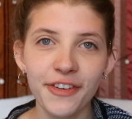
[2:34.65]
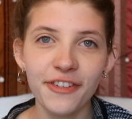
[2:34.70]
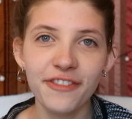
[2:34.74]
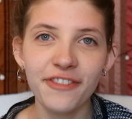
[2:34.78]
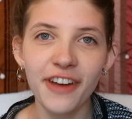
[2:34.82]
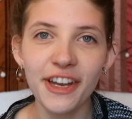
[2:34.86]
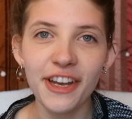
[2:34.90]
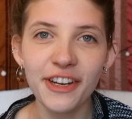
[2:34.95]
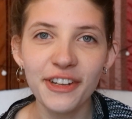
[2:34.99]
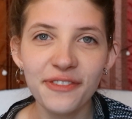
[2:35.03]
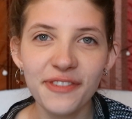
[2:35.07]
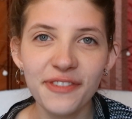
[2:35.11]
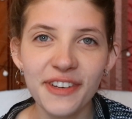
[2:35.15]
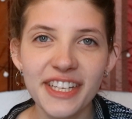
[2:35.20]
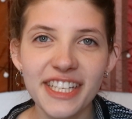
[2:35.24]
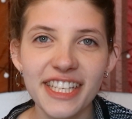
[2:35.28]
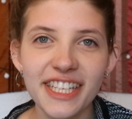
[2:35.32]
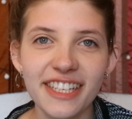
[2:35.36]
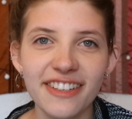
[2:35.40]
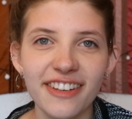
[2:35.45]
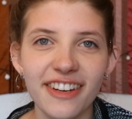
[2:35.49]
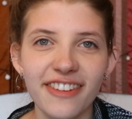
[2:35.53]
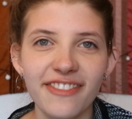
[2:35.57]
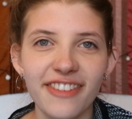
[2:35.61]
the final
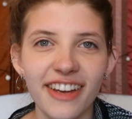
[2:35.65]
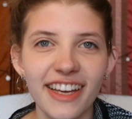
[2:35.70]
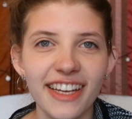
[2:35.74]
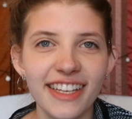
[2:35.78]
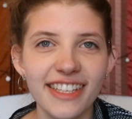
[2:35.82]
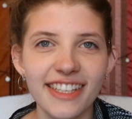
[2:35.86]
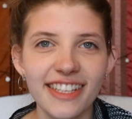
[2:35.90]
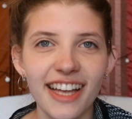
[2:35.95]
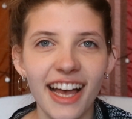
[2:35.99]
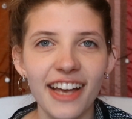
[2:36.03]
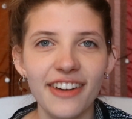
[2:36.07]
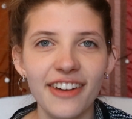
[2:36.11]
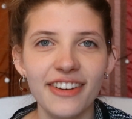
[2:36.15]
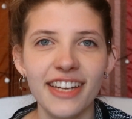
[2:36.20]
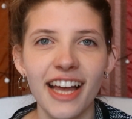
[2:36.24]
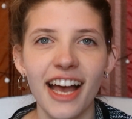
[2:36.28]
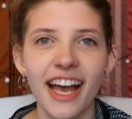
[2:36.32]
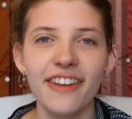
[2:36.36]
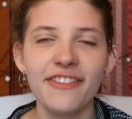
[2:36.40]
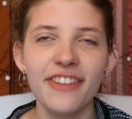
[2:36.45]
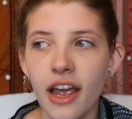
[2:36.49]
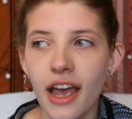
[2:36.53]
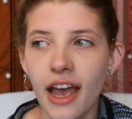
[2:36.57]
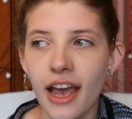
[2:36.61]
piece of advice I would
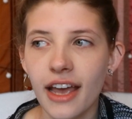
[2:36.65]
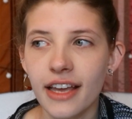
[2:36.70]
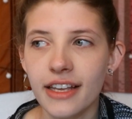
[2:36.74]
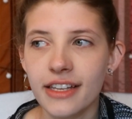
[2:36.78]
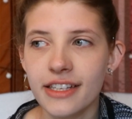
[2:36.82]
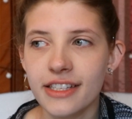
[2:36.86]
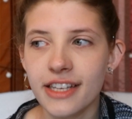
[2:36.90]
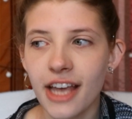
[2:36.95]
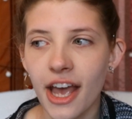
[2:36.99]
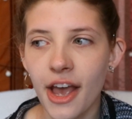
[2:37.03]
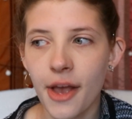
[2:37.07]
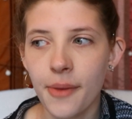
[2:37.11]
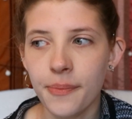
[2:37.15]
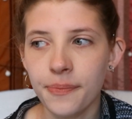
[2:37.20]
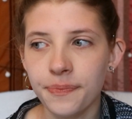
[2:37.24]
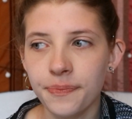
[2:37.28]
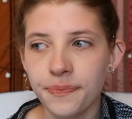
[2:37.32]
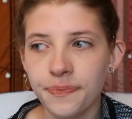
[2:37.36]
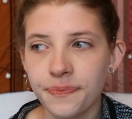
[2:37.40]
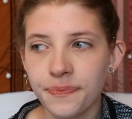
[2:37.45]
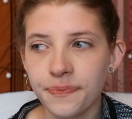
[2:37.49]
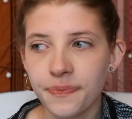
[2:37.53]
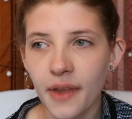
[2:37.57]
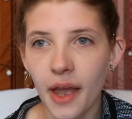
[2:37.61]
have is
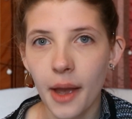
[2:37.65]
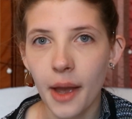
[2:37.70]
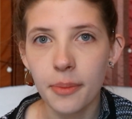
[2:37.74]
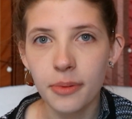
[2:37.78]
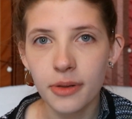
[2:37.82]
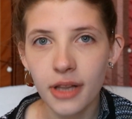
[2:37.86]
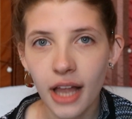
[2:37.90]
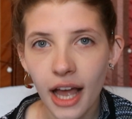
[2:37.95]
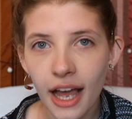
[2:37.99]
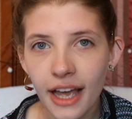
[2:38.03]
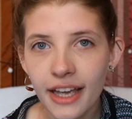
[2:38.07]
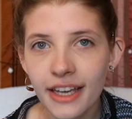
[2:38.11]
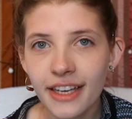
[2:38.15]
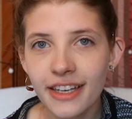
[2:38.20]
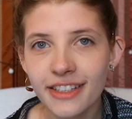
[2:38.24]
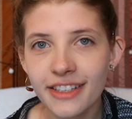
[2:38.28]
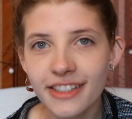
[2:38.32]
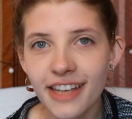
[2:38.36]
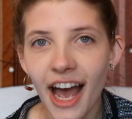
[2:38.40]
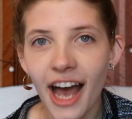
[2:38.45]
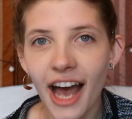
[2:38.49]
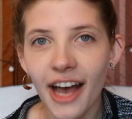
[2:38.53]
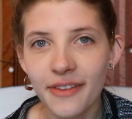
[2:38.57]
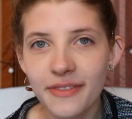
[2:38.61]
um, apply
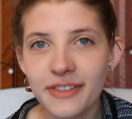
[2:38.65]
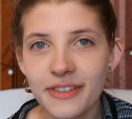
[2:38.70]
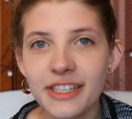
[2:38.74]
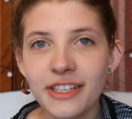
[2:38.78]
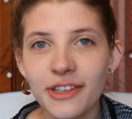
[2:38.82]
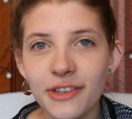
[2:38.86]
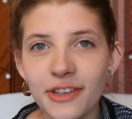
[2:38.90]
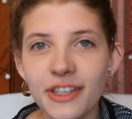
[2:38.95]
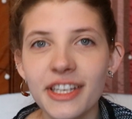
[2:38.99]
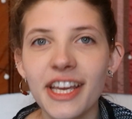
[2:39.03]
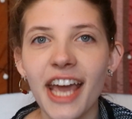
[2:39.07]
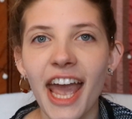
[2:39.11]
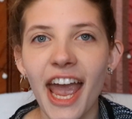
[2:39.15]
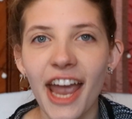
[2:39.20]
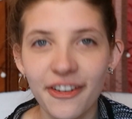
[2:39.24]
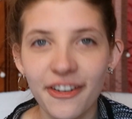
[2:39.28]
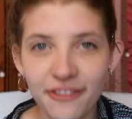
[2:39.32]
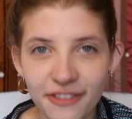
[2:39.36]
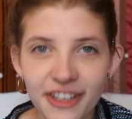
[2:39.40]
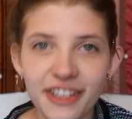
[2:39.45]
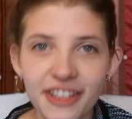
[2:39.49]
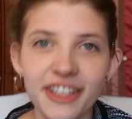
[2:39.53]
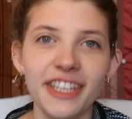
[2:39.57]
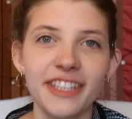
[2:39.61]
to absolutely
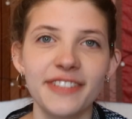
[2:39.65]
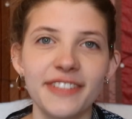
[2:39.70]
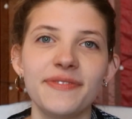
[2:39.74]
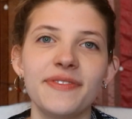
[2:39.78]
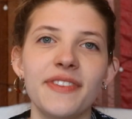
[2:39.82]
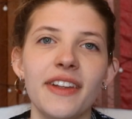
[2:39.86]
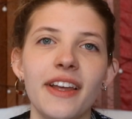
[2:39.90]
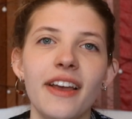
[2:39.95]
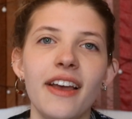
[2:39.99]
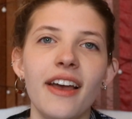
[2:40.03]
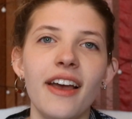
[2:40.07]
everything.